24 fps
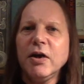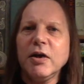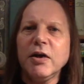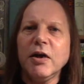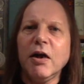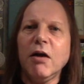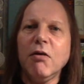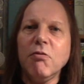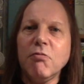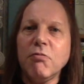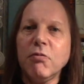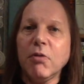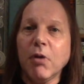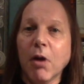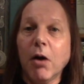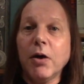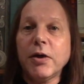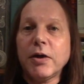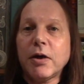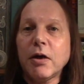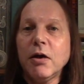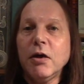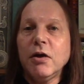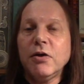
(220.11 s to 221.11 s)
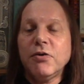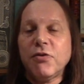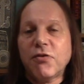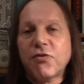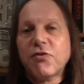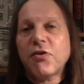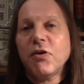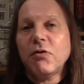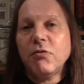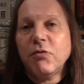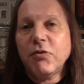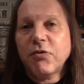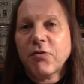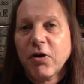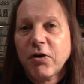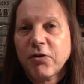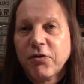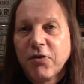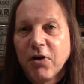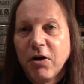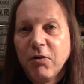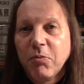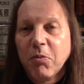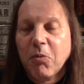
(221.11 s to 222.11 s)
you know, like distilleries
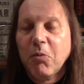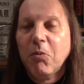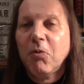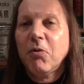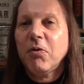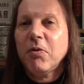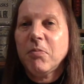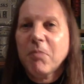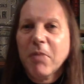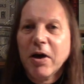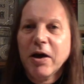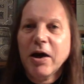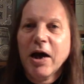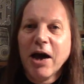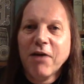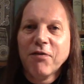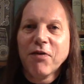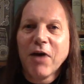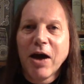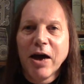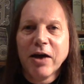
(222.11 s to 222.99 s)
like Tobermory may have